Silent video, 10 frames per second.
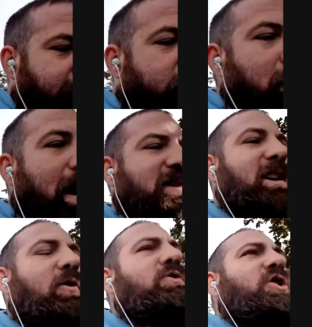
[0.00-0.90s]
if
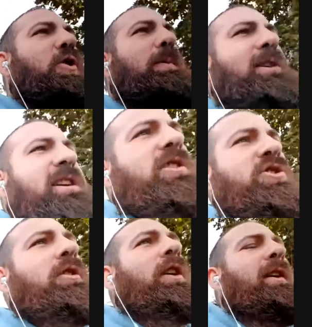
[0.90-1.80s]
Mata was a couple of years
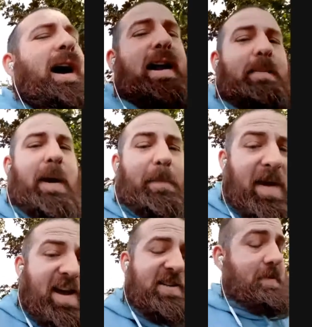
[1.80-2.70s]
younger and had a bit of
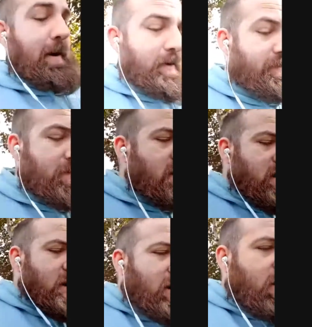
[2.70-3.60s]
pace about him,
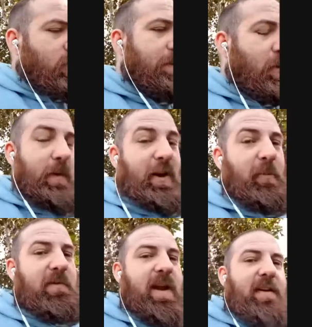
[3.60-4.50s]
we'd all
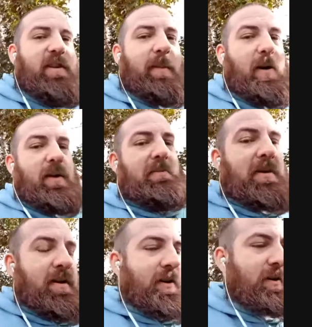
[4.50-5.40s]
be raving about him.
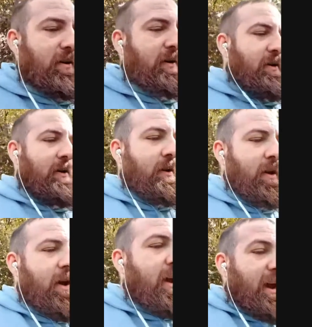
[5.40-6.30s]

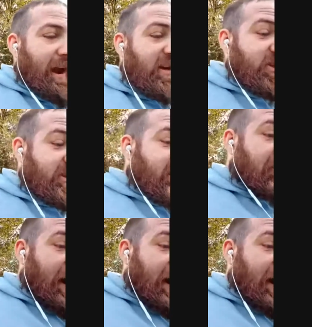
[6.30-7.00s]
It's just the